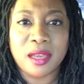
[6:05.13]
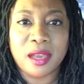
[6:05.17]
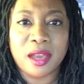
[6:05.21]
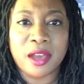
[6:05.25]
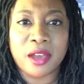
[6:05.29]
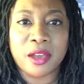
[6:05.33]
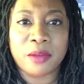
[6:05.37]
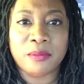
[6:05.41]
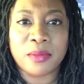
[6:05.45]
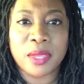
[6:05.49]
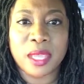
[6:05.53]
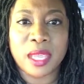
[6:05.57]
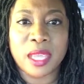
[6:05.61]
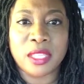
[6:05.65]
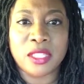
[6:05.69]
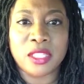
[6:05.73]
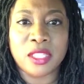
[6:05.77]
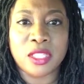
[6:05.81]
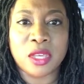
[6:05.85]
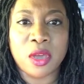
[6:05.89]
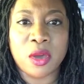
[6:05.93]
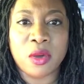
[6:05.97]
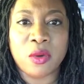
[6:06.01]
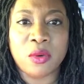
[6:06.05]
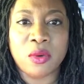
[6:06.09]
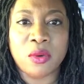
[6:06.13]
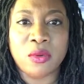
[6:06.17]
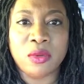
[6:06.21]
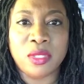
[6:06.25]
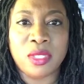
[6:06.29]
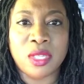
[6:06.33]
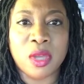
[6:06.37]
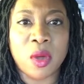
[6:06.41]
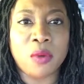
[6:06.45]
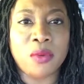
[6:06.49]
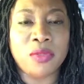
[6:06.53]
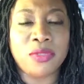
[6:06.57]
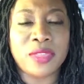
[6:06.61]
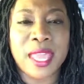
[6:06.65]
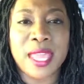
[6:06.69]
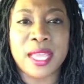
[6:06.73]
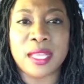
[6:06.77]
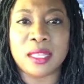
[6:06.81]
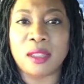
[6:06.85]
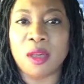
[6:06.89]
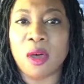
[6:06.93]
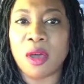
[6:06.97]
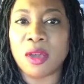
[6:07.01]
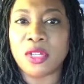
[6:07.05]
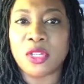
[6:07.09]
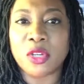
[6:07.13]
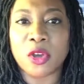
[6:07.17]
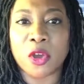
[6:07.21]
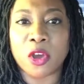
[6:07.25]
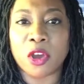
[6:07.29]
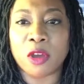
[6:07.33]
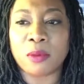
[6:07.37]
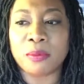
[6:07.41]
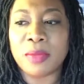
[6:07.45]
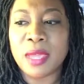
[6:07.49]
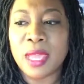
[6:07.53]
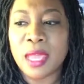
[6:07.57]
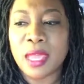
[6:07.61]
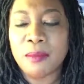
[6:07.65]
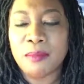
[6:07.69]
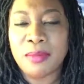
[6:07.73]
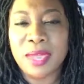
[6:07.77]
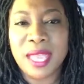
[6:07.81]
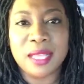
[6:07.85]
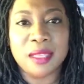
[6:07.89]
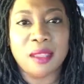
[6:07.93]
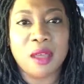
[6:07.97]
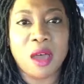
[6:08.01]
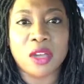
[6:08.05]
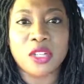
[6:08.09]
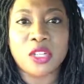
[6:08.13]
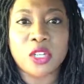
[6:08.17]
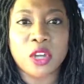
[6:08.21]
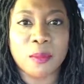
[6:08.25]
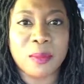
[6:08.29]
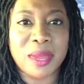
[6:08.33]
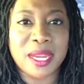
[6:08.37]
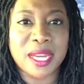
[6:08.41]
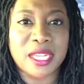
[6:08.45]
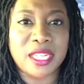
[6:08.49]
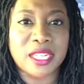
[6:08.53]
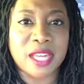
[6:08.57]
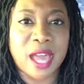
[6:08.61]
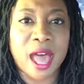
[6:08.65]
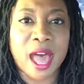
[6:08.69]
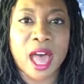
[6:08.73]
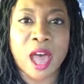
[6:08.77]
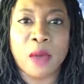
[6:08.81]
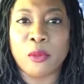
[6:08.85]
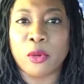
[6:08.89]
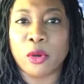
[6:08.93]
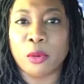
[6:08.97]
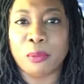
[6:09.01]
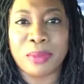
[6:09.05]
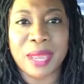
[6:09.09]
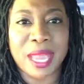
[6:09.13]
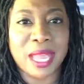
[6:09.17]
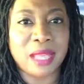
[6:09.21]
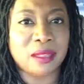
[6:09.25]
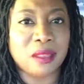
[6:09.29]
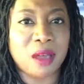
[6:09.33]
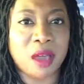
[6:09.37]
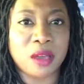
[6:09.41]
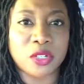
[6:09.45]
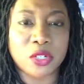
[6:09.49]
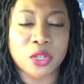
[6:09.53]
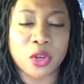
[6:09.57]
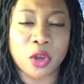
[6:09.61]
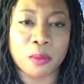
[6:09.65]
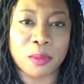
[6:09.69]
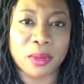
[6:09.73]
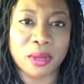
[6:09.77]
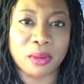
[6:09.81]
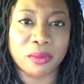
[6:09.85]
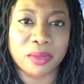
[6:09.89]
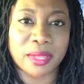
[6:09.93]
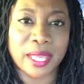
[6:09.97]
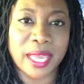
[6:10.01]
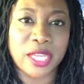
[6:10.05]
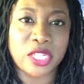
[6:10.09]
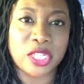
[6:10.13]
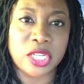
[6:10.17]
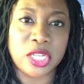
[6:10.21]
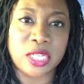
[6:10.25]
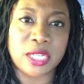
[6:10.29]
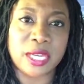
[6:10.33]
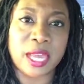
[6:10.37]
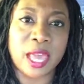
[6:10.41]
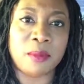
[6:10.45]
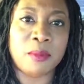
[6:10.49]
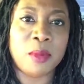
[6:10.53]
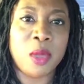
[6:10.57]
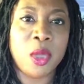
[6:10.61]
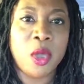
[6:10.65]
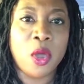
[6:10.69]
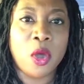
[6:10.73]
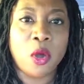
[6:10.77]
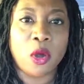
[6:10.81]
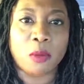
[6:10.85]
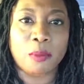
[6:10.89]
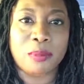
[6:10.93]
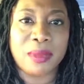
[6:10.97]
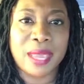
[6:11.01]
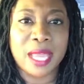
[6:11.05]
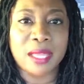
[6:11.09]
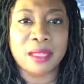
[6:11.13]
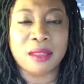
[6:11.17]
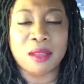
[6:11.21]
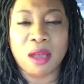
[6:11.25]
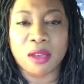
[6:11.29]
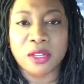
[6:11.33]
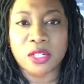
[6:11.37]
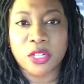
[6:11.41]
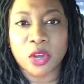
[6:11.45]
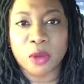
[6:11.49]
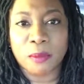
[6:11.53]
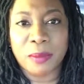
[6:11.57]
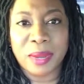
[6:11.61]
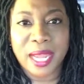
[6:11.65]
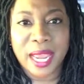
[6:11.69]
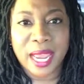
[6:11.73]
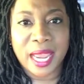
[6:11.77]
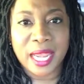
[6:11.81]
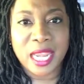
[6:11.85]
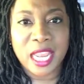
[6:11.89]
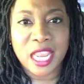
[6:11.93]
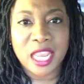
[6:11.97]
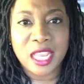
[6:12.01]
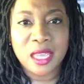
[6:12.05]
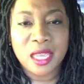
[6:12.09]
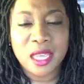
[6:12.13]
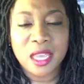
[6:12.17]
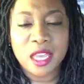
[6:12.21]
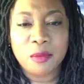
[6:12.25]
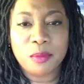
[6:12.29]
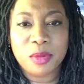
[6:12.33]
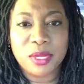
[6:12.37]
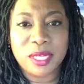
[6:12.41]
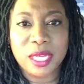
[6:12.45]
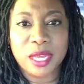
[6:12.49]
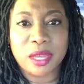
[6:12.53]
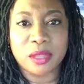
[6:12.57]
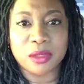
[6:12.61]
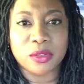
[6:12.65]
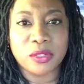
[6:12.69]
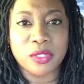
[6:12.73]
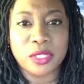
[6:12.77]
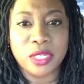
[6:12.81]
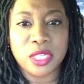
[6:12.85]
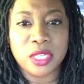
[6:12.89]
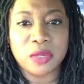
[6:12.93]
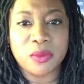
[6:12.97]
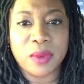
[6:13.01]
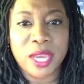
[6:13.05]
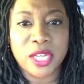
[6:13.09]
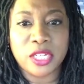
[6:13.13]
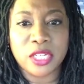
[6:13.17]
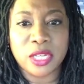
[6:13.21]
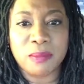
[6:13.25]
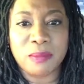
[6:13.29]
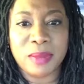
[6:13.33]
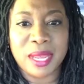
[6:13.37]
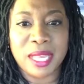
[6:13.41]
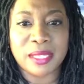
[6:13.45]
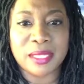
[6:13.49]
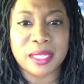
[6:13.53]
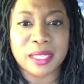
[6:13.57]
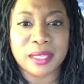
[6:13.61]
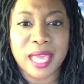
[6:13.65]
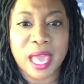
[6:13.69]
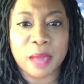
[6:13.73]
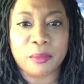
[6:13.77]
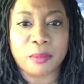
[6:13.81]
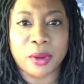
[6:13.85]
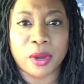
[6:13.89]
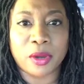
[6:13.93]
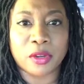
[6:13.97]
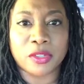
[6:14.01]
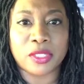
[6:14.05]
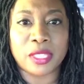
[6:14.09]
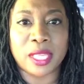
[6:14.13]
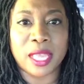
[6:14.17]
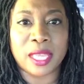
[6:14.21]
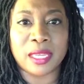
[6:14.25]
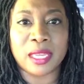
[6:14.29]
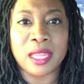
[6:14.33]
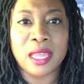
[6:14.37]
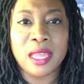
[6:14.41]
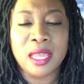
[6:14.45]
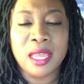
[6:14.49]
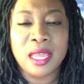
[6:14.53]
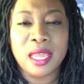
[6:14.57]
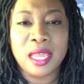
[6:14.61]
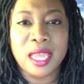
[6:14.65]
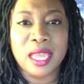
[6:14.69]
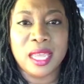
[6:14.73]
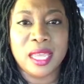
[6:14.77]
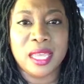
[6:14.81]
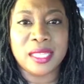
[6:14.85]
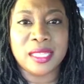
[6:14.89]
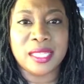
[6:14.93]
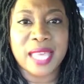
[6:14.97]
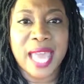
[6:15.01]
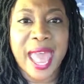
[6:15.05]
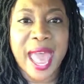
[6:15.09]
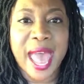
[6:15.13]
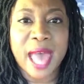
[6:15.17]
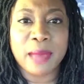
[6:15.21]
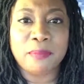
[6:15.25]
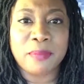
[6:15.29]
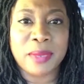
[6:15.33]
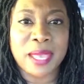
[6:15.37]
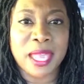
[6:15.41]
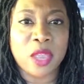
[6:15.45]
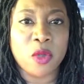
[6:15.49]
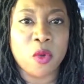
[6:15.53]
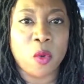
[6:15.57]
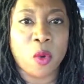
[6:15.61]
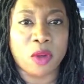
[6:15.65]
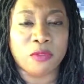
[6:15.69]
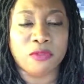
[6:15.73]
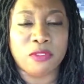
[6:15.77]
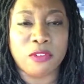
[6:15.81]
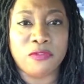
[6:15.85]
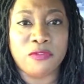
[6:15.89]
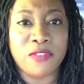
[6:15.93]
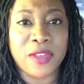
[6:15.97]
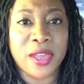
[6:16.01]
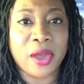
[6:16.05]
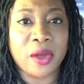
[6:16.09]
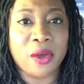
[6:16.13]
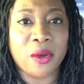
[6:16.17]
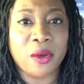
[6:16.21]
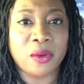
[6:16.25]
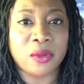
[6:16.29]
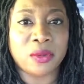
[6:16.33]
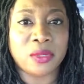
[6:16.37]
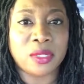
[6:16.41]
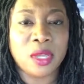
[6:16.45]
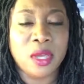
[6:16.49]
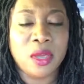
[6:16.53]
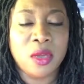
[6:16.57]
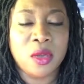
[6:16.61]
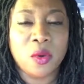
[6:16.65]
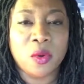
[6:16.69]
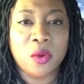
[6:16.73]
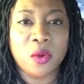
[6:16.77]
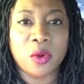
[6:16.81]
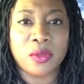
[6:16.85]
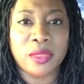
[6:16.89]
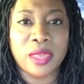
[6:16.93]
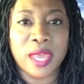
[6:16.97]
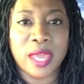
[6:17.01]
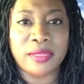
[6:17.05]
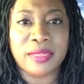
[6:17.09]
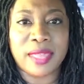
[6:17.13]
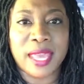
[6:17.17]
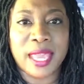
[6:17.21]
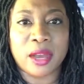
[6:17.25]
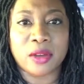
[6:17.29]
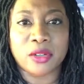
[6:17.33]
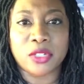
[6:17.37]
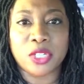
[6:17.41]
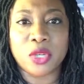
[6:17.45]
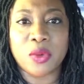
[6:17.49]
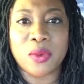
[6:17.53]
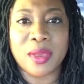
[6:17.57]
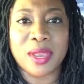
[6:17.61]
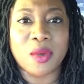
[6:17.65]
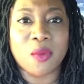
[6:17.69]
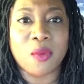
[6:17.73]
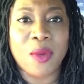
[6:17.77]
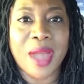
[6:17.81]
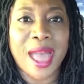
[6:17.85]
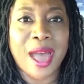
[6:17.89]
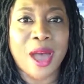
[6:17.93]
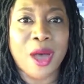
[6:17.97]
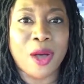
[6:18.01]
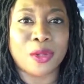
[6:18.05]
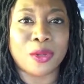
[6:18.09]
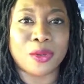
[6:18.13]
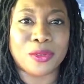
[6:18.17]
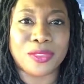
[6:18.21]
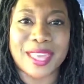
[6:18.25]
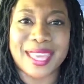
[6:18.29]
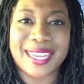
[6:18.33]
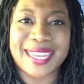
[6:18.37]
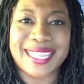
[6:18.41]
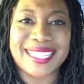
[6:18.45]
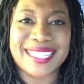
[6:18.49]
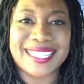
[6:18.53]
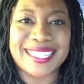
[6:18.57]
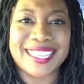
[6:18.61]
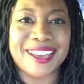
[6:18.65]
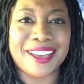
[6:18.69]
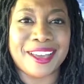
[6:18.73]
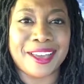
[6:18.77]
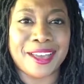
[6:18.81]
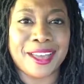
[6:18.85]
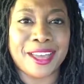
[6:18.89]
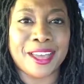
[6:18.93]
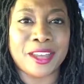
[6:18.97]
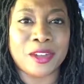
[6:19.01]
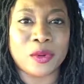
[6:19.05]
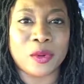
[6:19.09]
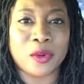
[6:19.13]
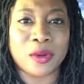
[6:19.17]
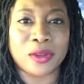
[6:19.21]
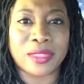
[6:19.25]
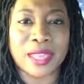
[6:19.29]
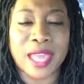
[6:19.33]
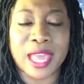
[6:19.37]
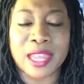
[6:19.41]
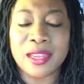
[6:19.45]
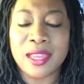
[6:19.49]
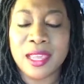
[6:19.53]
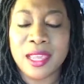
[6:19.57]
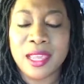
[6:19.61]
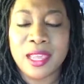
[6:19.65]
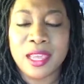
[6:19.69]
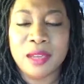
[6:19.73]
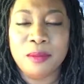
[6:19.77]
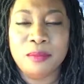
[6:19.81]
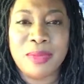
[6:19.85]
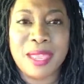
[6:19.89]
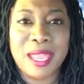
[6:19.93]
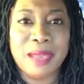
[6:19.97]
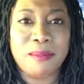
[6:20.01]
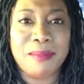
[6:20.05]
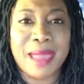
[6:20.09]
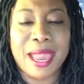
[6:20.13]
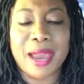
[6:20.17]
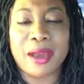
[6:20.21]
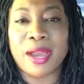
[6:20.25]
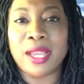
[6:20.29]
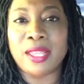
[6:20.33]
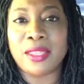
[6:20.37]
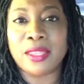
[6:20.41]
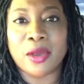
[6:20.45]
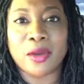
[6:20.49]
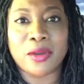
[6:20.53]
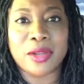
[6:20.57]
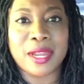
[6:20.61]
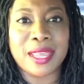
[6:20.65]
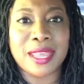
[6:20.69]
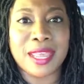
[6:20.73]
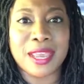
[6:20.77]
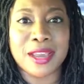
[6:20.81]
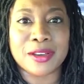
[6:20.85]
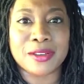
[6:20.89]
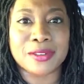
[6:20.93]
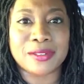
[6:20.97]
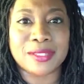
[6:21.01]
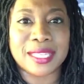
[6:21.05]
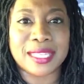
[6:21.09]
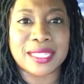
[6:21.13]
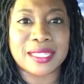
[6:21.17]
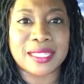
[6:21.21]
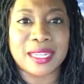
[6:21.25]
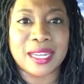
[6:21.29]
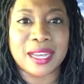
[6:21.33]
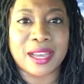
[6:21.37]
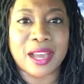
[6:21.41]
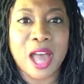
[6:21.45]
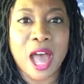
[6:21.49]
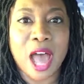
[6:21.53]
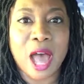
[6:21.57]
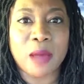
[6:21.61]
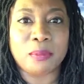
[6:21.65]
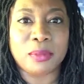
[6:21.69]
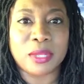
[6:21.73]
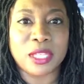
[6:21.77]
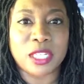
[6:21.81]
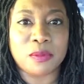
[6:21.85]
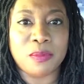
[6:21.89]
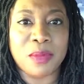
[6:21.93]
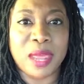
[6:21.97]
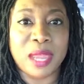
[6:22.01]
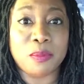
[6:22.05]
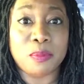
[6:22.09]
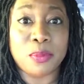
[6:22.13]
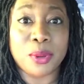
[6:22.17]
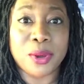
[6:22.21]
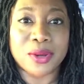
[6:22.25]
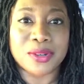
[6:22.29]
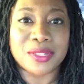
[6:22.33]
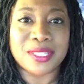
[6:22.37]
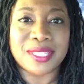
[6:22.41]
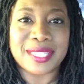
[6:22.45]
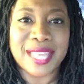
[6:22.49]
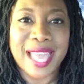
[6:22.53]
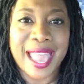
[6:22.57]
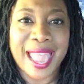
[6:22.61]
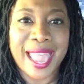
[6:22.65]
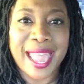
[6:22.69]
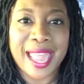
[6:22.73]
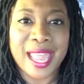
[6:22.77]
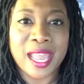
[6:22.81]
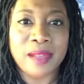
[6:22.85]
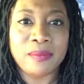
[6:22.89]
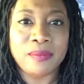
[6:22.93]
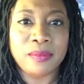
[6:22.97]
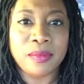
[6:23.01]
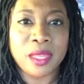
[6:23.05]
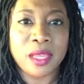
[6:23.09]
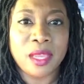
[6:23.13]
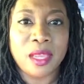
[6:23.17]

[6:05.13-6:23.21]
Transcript: And so don't think being long-term at a job or being long-term in a relationship or being long-term in any particular situation means that that person is happy or fulfilled or that they are doing well or that it's good or that being married 30 years is an accomplishment per se.